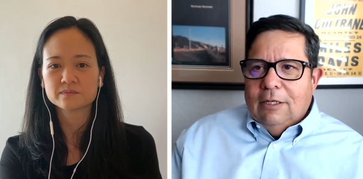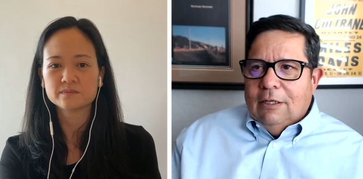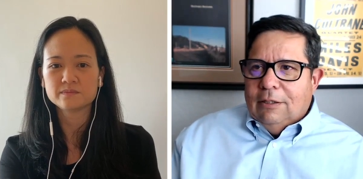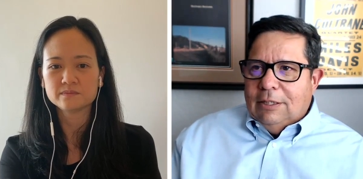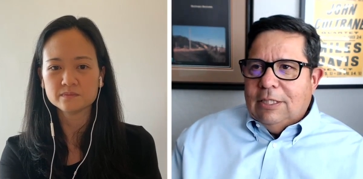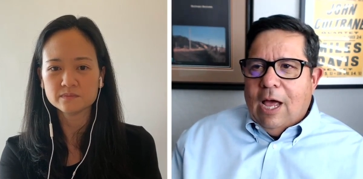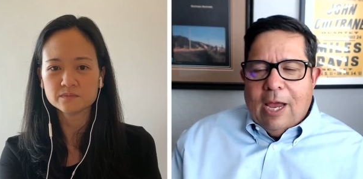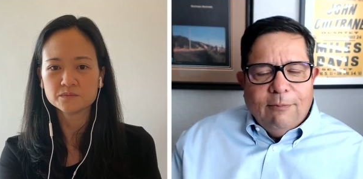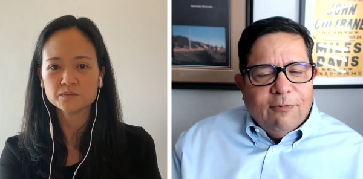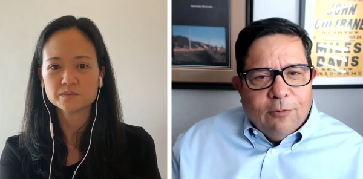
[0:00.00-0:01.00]
Speaker 1: the
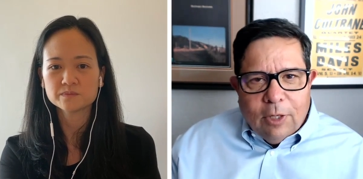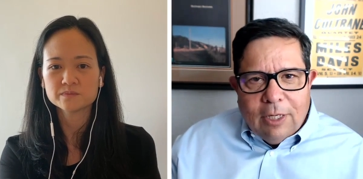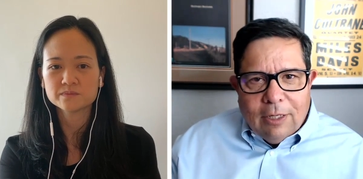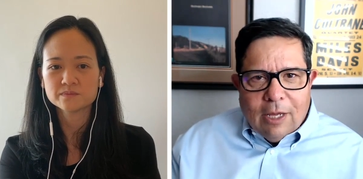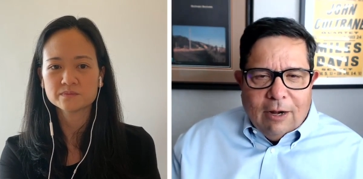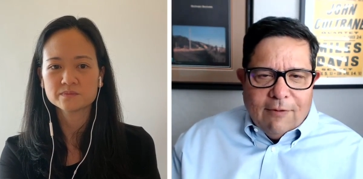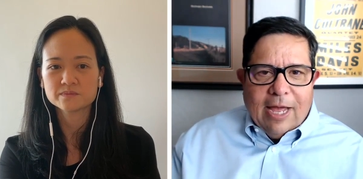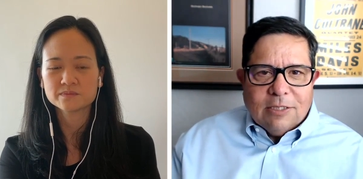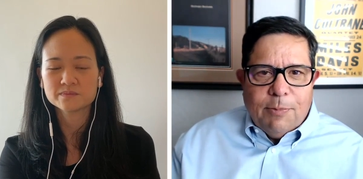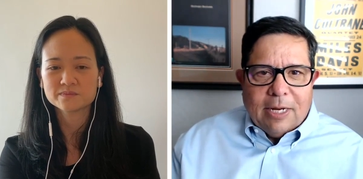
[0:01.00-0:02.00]
time frame kind of
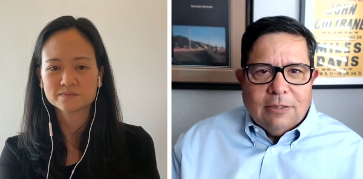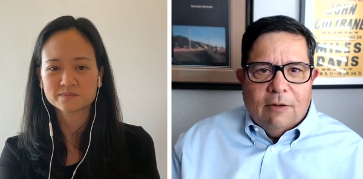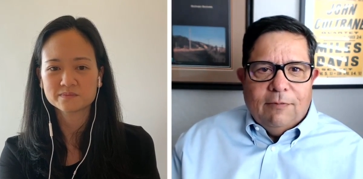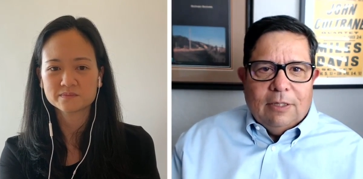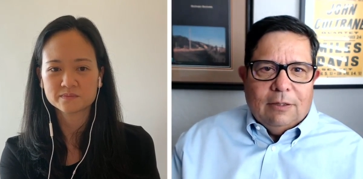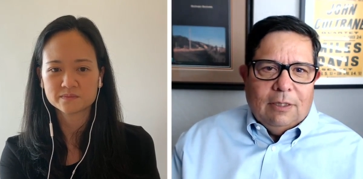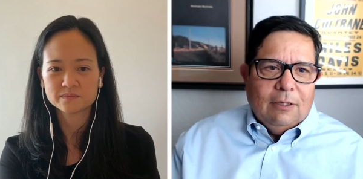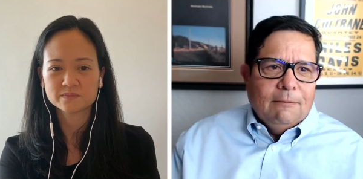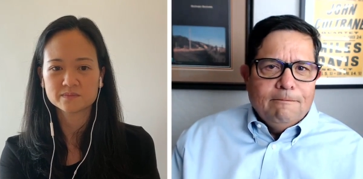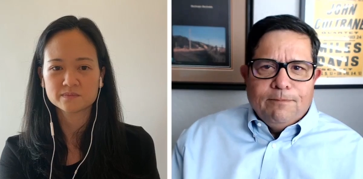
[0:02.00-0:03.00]
aspect of it the
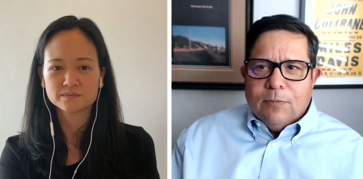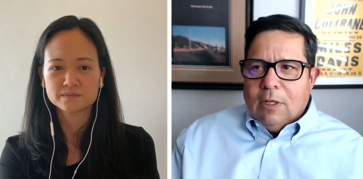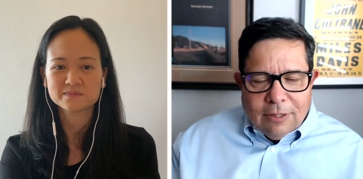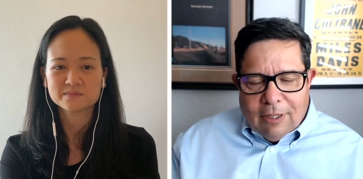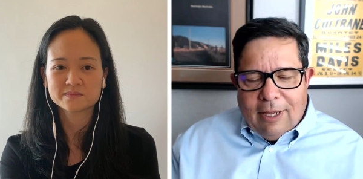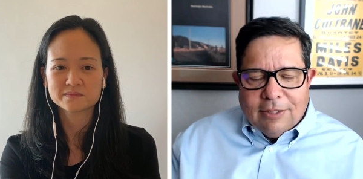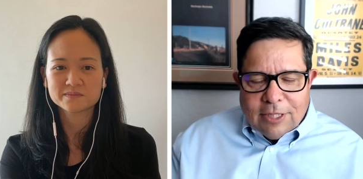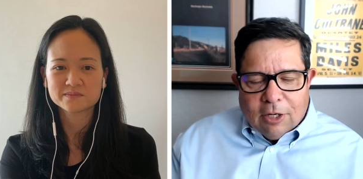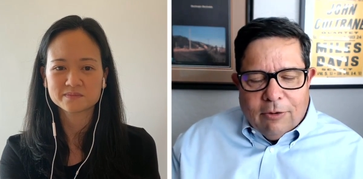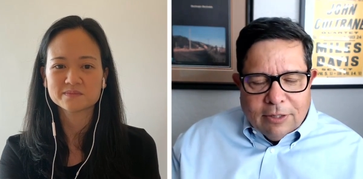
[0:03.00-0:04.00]

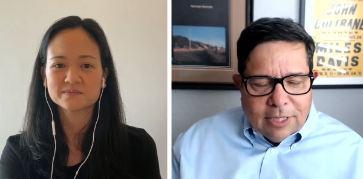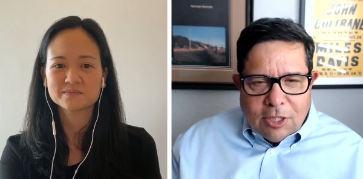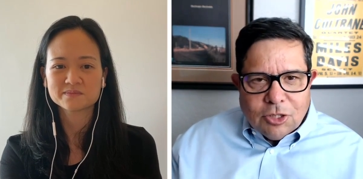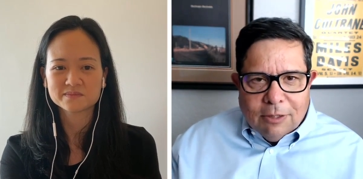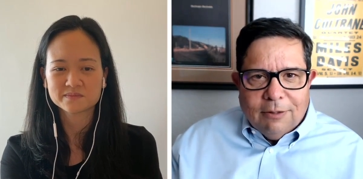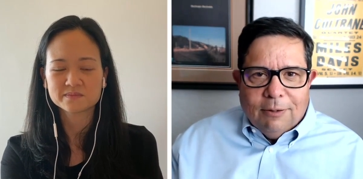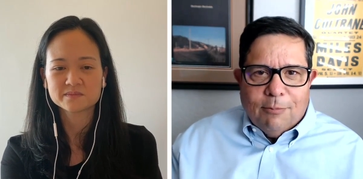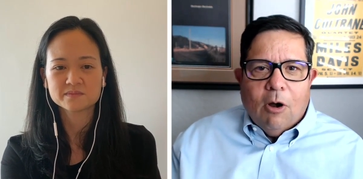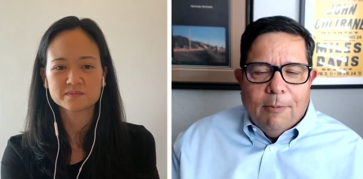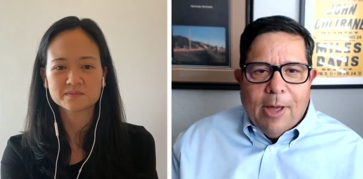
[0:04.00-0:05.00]
asynchronization
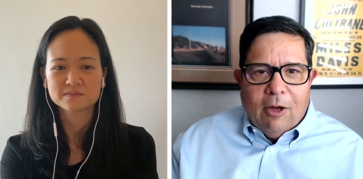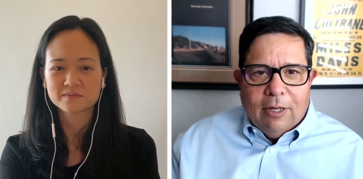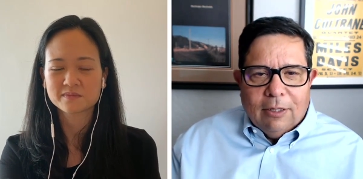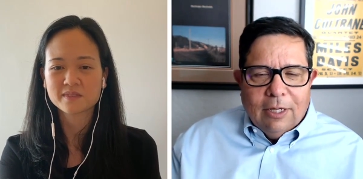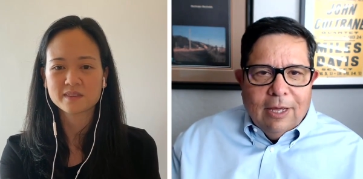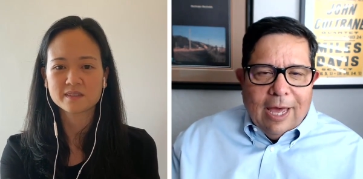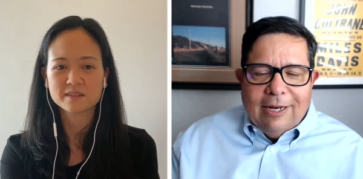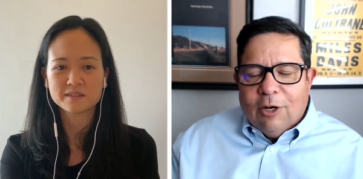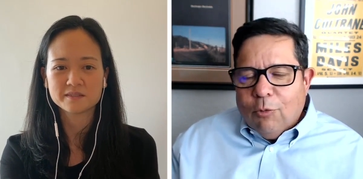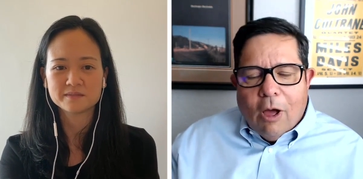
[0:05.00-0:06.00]
part about it i
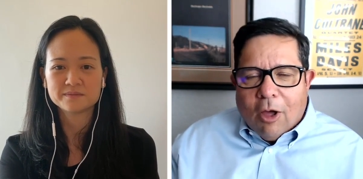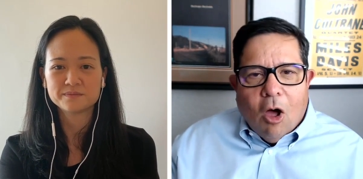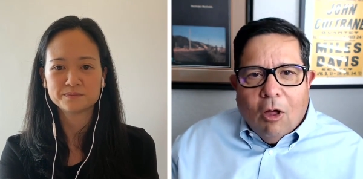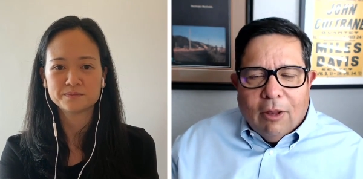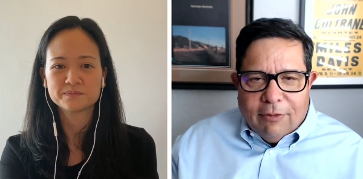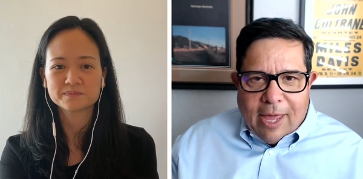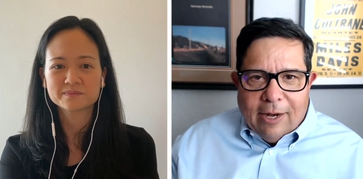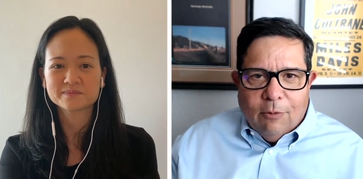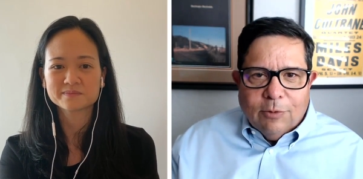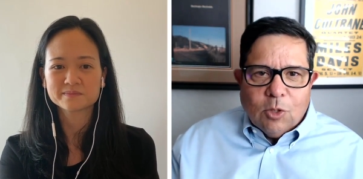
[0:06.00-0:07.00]
didn't grok all of that
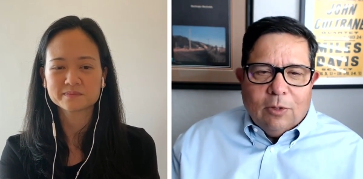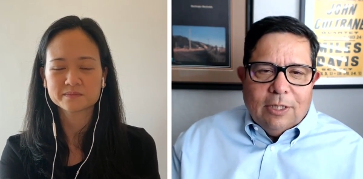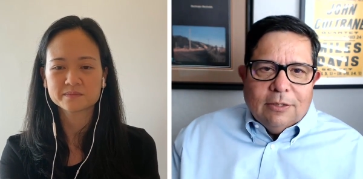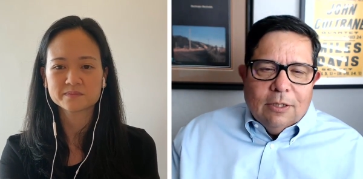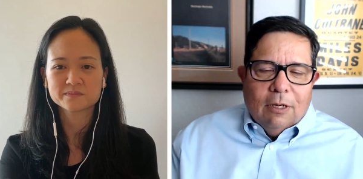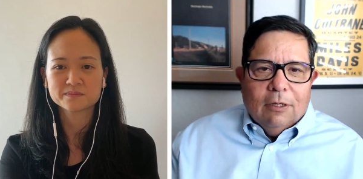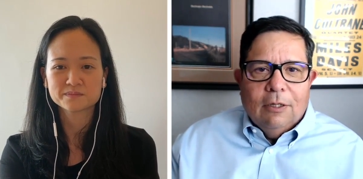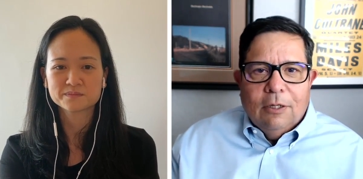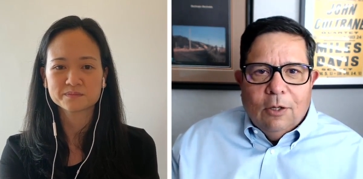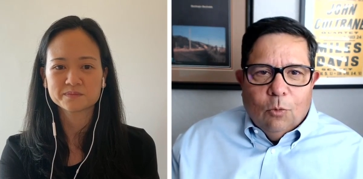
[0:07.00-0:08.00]
it was only until
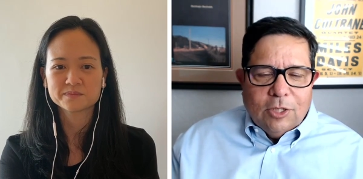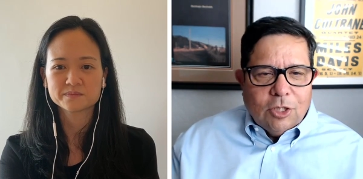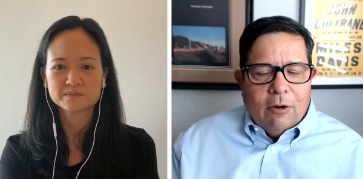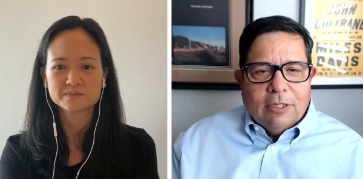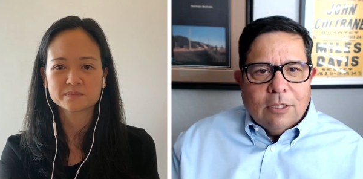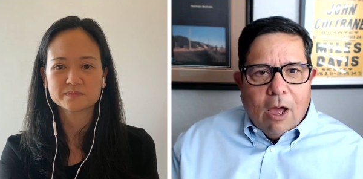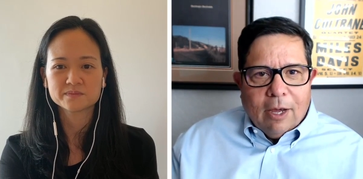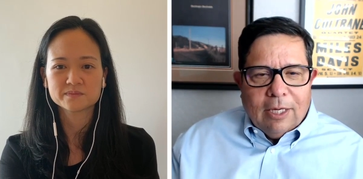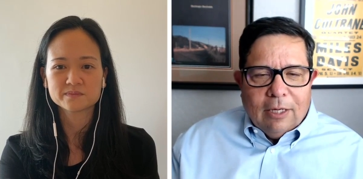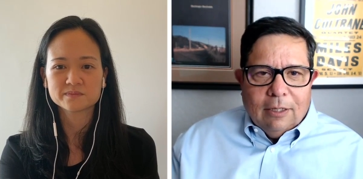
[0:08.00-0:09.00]
we started
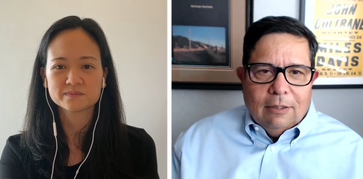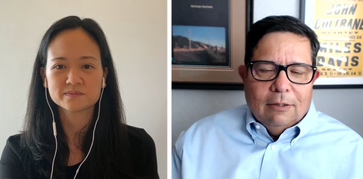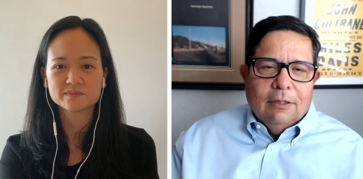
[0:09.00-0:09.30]
talking and